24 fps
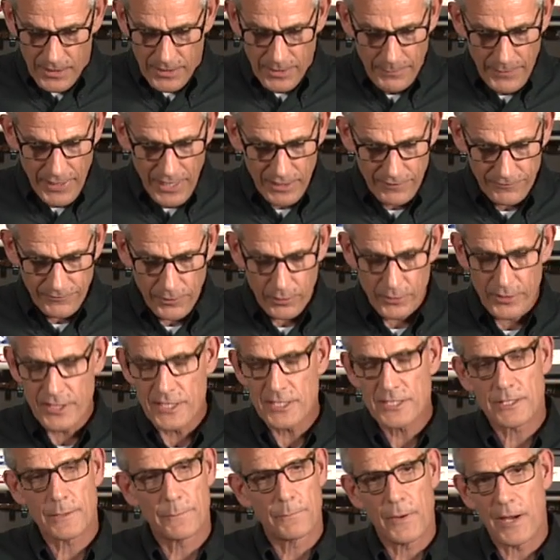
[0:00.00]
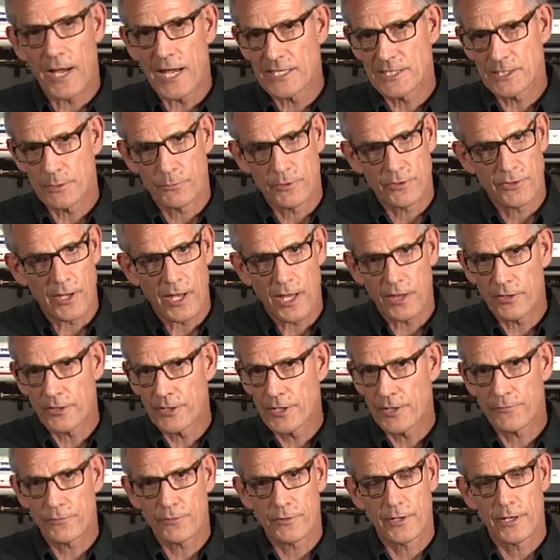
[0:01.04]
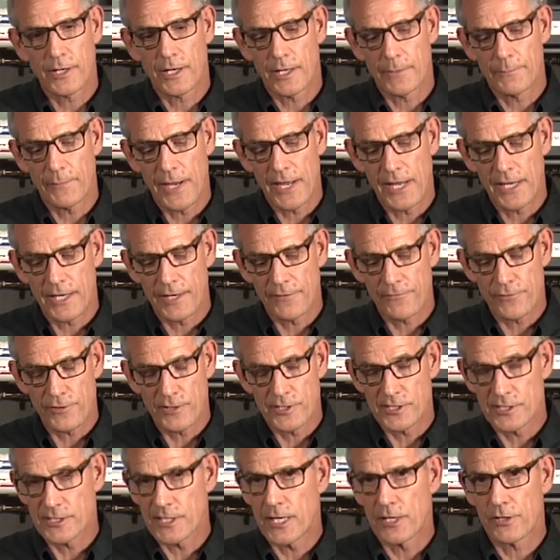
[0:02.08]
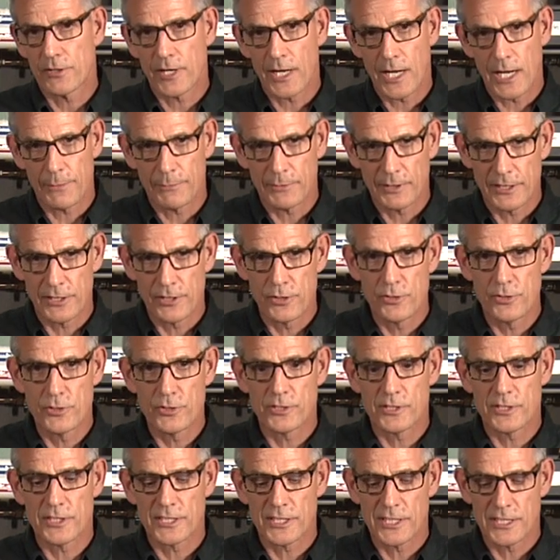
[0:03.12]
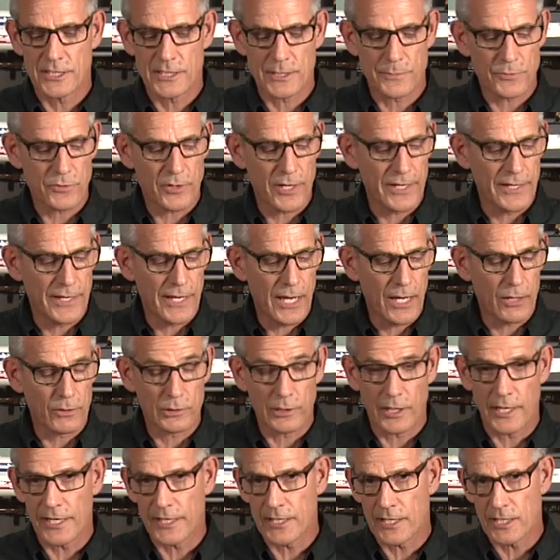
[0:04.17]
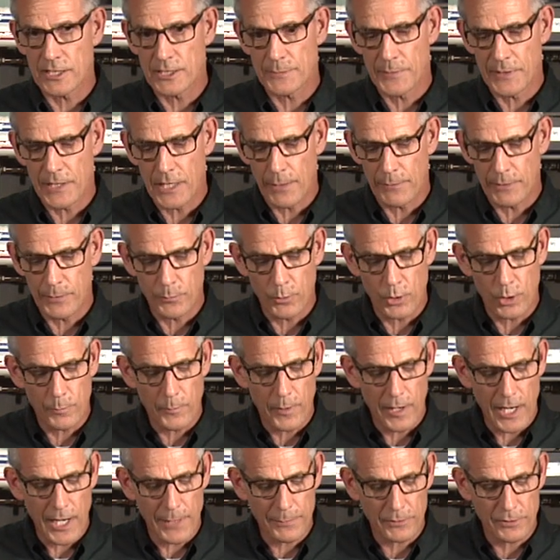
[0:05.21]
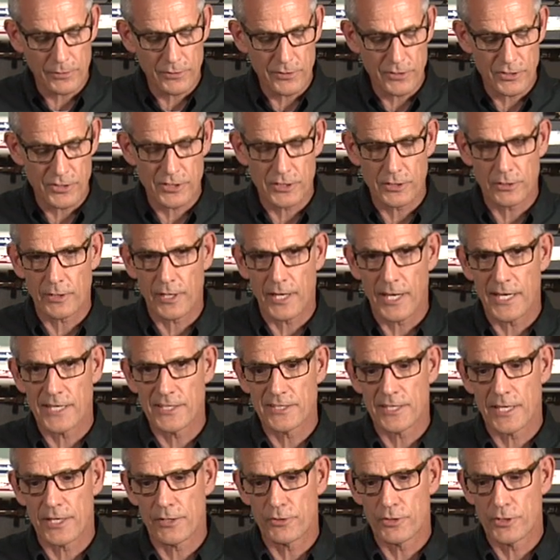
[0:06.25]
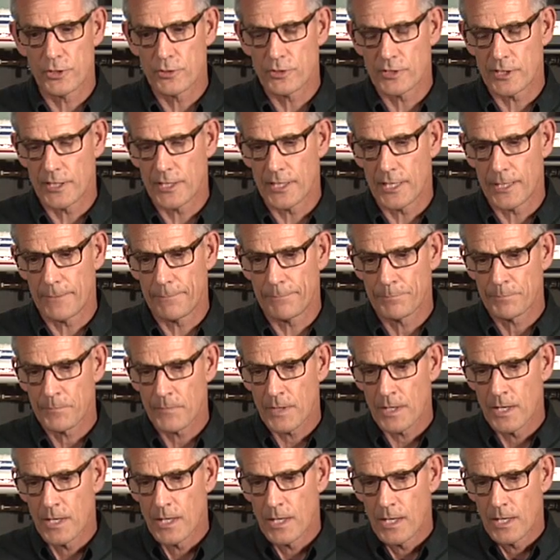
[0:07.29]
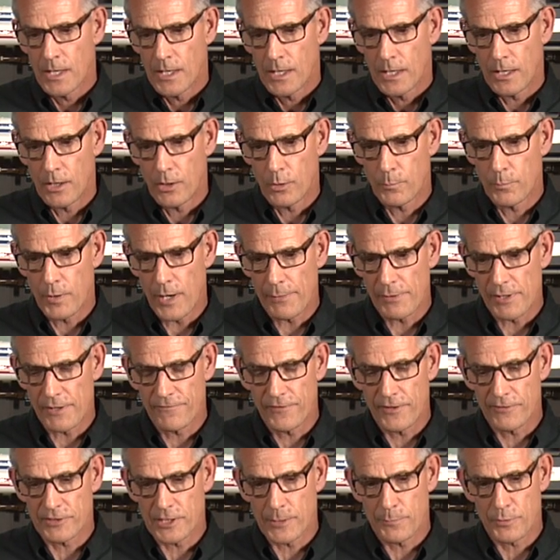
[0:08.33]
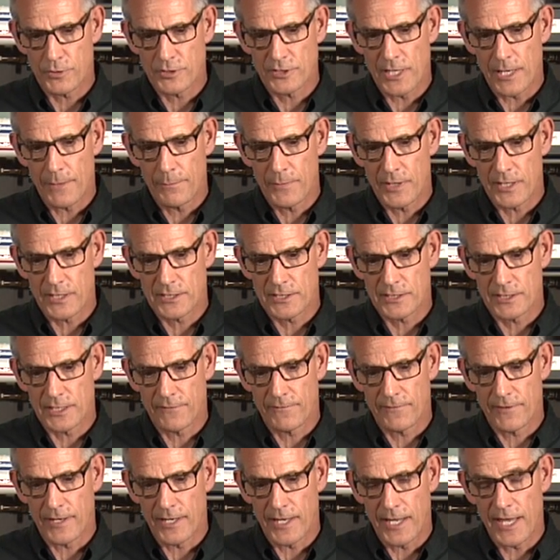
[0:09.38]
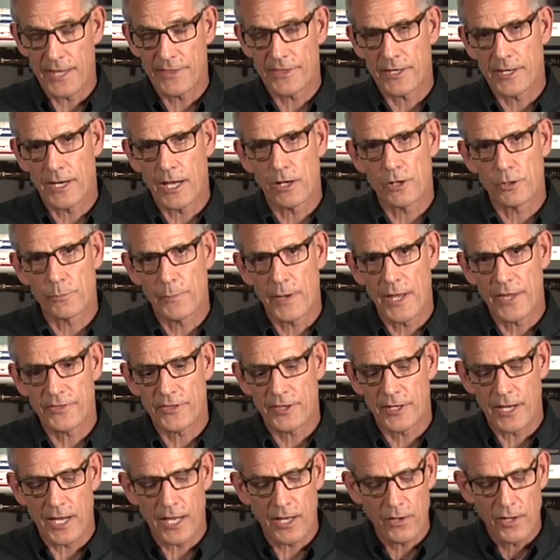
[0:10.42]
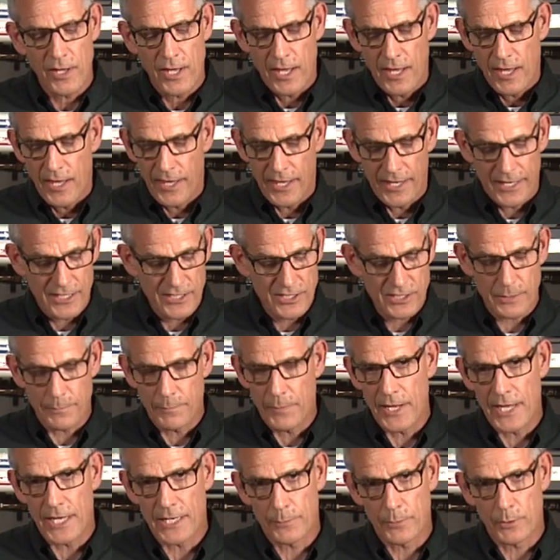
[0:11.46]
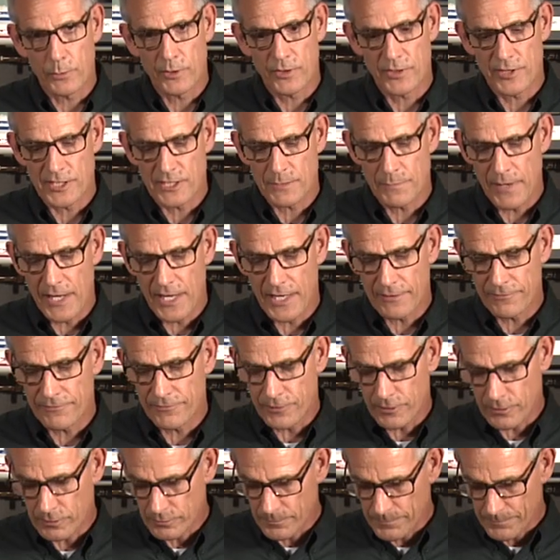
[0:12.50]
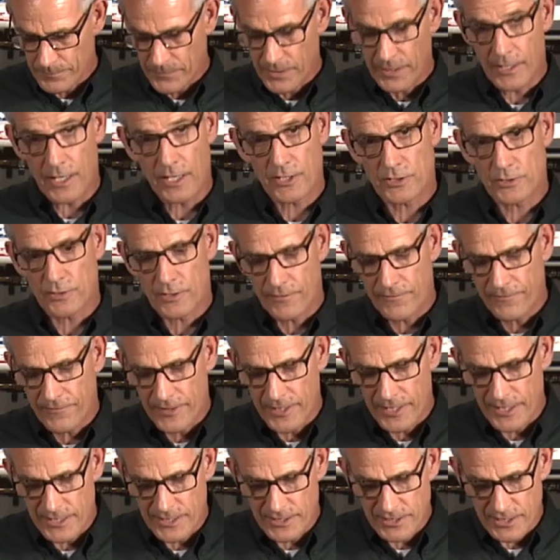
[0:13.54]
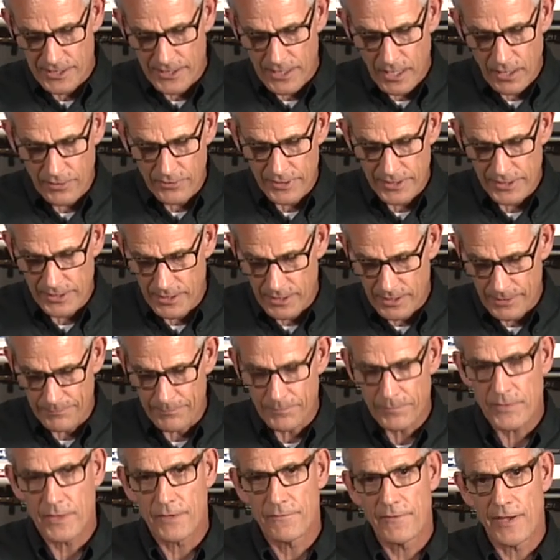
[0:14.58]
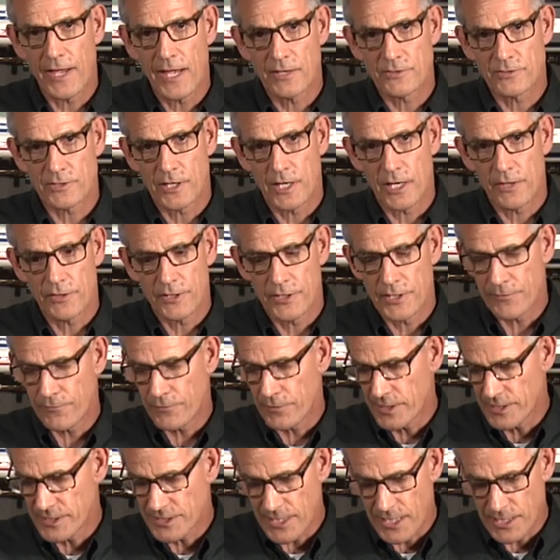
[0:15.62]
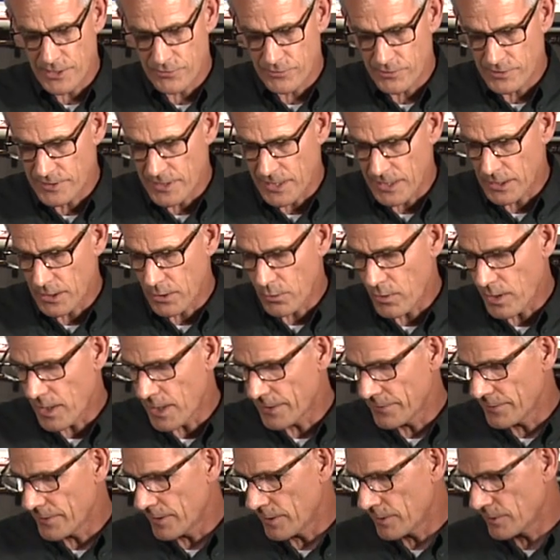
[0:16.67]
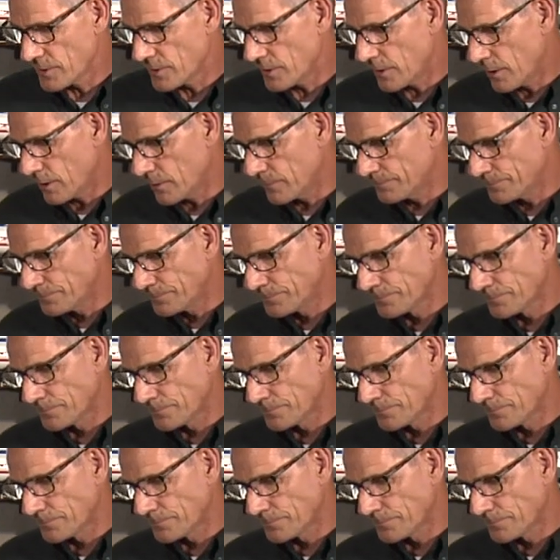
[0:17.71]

The manifold is composite with all the different um, antifreezes that are commonly used in systems right now. Glycol is becoming more popular. There's still guys that are using um, uh, probably a 15% mix of uh, ethanol or methanol. It is compatible with this manifold and also the fittings and all the, um, the valves and all the different accessories that go on there. So